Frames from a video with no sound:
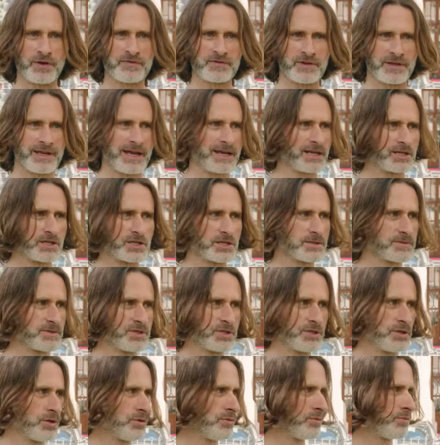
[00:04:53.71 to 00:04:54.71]
often they can just
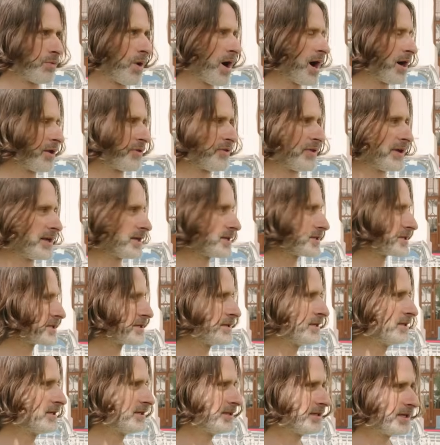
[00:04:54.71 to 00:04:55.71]
do wild
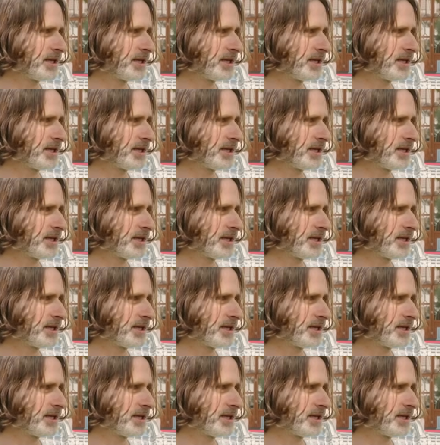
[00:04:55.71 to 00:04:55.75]
things.